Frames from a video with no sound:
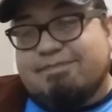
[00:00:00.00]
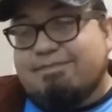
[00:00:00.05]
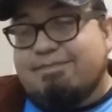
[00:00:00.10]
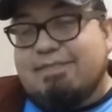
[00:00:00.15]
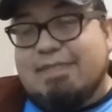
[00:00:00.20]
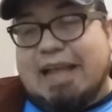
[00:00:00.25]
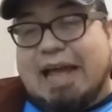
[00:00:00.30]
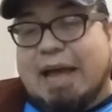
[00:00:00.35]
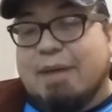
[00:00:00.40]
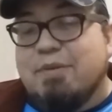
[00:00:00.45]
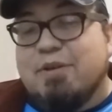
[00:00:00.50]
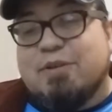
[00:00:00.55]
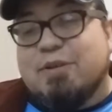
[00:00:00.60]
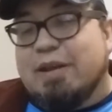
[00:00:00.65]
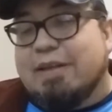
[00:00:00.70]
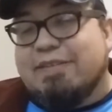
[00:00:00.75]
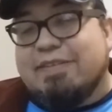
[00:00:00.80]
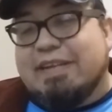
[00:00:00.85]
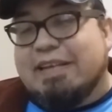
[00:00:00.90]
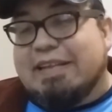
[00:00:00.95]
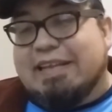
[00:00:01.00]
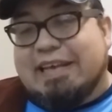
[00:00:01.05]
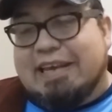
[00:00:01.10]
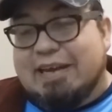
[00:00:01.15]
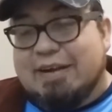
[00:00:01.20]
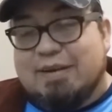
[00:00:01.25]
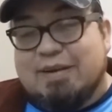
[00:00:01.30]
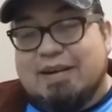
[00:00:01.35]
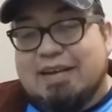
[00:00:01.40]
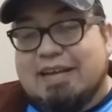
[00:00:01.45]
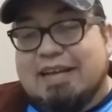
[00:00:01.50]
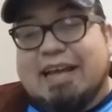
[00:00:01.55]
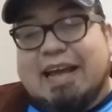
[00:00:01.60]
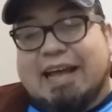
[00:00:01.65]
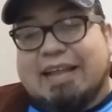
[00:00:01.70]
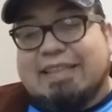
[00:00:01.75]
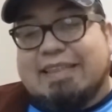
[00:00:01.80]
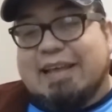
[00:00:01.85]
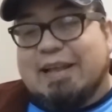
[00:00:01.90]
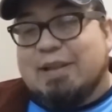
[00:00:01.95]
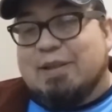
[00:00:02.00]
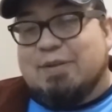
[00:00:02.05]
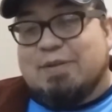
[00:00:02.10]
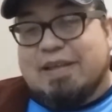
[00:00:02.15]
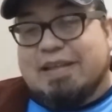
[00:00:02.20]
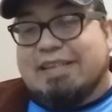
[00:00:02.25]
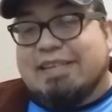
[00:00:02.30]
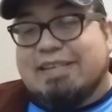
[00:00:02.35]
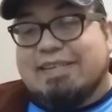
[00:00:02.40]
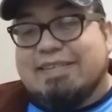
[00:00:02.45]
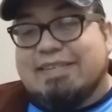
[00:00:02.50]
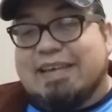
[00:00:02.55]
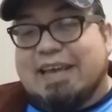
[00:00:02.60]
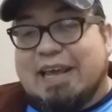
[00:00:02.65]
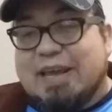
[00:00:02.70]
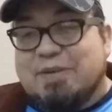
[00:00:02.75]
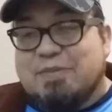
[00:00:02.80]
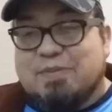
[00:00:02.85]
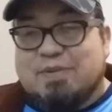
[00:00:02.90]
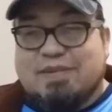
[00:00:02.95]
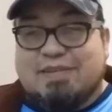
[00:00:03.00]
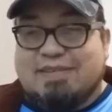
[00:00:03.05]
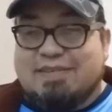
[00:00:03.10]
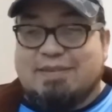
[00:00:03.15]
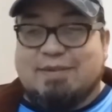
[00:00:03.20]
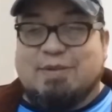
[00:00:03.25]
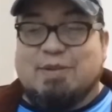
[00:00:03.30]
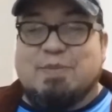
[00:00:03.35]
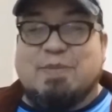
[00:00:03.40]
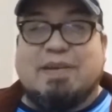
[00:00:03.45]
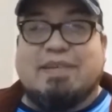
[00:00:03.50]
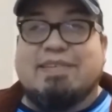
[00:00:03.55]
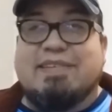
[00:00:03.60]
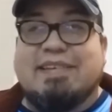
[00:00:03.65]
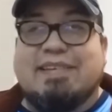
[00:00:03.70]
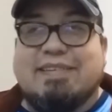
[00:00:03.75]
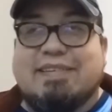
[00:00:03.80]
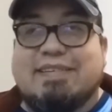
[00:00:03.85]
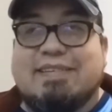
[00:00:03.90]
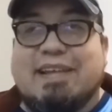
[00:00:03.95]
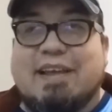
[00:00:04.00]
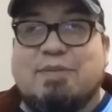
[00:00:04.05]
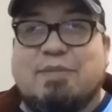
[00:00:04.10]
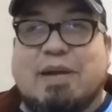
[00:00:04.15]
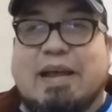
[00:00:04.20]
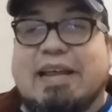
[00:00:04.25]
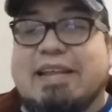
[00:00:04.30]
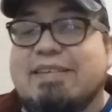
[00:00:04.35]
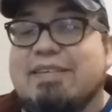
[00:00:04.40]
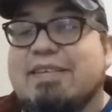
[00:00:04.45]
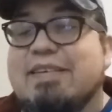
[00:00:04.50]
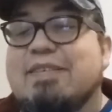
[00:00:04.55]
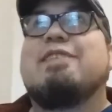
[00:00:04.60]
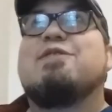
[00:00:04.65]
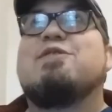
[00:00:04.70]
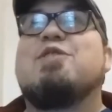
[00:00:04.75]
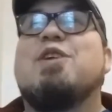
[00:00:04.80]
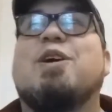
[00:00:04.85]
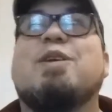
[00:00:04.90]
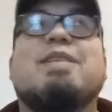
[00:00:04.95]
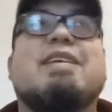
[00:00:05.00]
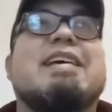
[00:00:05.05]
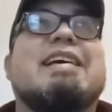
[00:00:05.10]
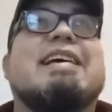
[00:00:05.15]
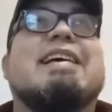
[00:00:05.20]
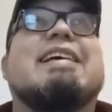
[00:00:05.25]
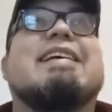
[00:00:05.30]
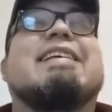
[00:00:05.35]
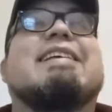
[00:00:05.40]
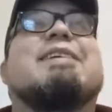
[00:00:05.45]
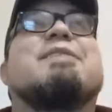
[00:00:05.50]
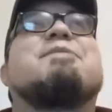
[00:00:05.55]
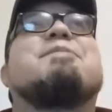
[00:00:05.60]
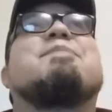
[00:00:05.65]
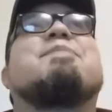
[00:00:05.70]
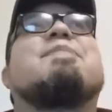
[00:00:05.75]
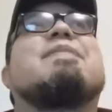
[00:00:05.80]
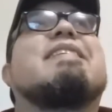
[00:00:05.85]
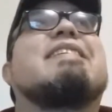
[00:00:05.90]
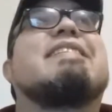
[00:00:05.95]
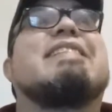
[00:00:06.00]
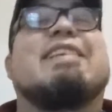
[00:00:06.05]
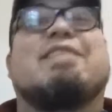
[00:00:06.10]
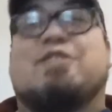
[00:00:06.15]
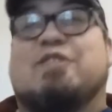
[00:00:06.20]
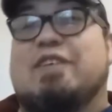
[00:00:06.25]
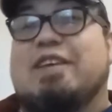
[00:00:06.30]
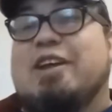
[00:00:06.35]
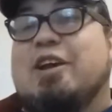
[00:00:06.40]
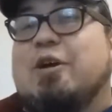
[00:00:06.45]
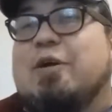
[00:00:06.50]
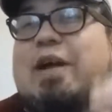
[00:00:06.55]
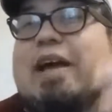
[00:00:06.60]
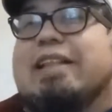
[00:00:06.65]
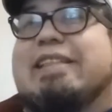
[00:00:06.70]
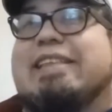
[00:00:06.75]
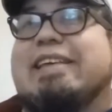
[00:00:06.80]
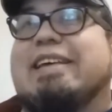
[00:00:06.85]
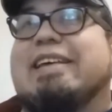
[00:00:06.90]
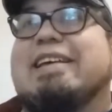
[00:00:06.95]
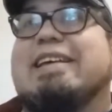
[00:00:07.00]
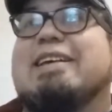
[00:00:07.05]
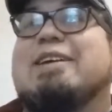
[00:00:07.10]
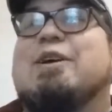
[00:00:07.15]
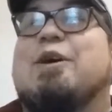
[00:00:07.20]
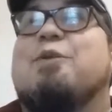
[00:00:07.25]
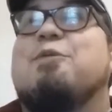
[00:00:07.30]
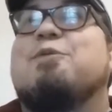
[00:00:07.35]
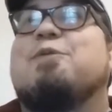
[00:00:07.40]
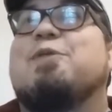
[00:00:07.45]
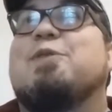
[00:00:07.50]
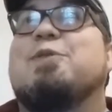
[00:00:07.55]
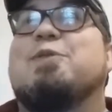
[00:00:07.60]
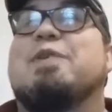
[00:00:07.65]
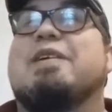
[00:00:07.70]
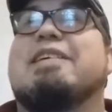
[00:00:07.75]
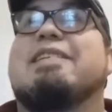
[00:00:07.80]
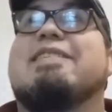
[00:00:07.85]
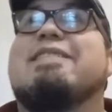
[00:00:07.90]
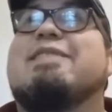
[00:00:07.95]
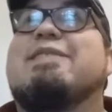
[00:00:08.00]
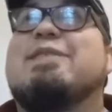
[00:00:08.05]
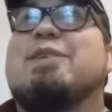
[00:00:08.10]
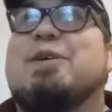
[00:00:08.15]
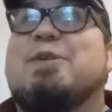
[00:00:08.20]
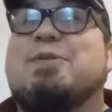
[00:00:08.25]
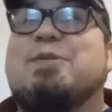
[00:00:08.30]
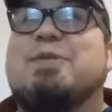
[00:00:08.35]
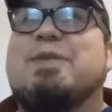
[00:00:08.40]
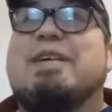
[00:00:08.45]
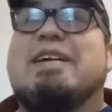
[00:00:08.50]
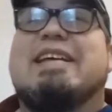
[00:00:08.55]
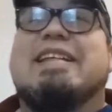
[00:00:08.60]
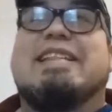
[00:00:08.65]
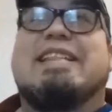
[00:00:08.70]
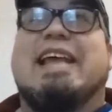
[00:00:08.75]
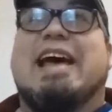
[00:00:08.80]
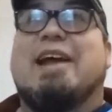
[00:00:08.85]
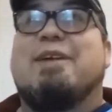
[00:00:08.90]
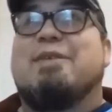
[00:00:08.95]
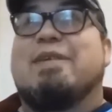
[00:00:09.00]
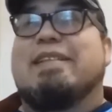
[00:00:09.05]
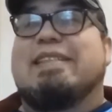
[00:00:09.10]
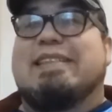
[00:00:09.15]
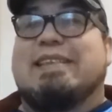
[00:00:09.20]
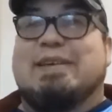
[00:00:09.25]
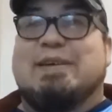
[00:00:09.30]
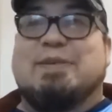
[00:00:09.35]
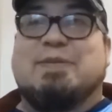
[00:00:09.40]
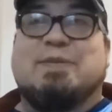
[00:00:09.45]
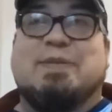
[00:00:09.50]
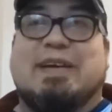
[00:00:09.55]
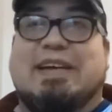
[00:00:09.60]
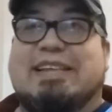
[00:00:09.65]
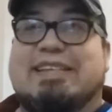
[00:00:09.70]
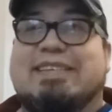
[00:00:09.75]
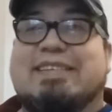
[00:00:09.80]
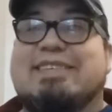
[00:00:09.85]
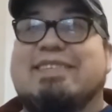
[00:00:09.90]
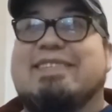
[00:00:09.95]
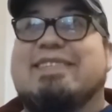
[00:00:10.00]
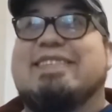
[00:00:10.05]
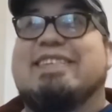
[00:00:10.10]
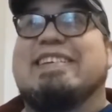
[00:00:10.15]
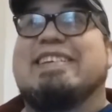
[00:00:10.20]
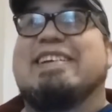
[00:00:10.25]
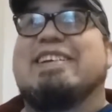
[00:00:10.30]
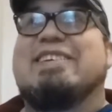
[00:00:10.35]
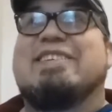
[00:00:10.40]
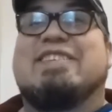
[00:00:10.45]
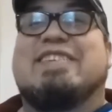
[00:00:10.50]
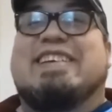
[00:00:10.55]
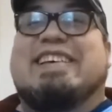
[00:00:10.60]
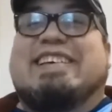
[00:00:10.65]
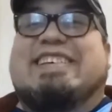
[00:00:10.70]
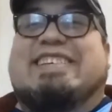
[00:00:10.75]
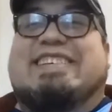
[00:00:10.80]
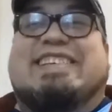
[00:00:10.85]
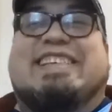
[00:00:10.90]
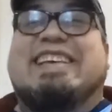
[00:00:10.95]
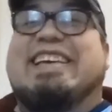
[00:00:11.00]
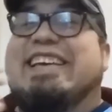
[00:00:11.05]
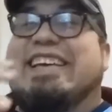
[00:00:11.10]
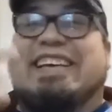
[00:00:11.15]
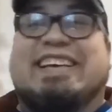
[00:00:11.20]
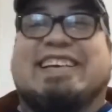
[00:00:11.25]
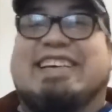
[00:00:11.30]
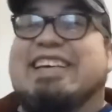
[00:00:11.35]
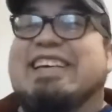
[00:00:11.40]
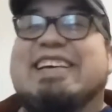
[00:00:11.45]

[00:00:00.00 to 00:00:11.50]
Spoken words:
I'm not gonna sit here and tell you that this game is the best thing since sliced bread. This is not the syncretic confluence of narrative and synergistic.